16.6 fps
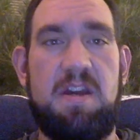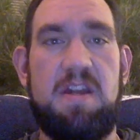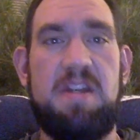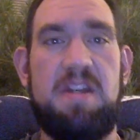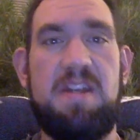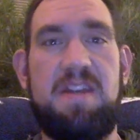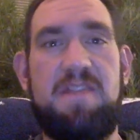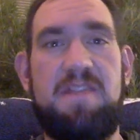
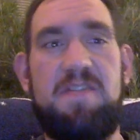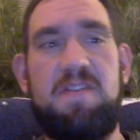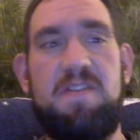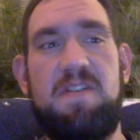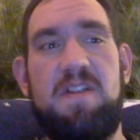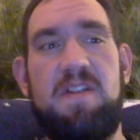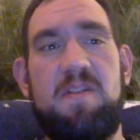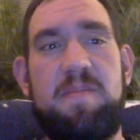To give
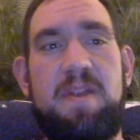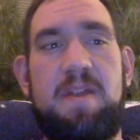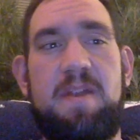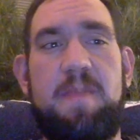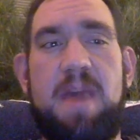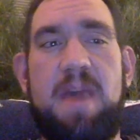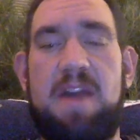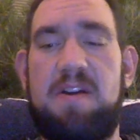you a little bit
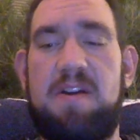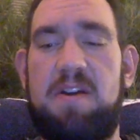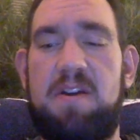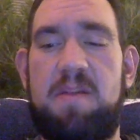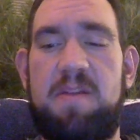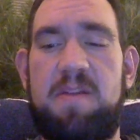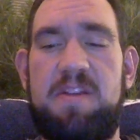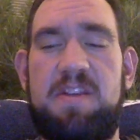of background
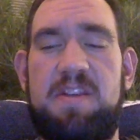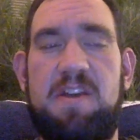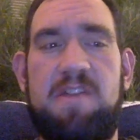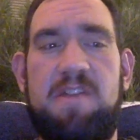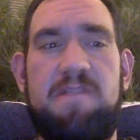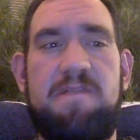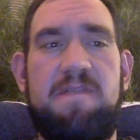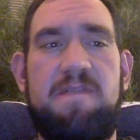on
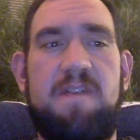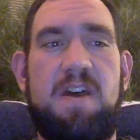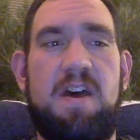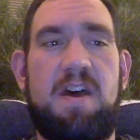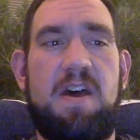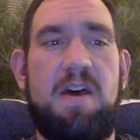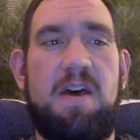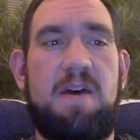myself,
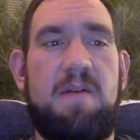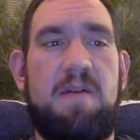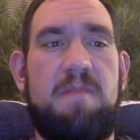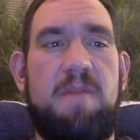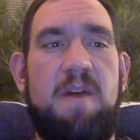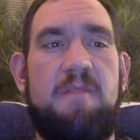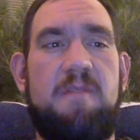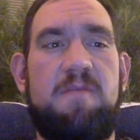
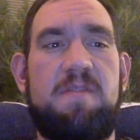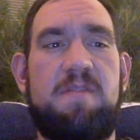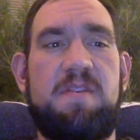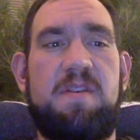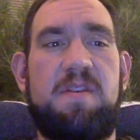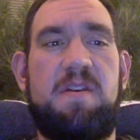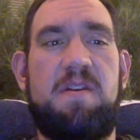I was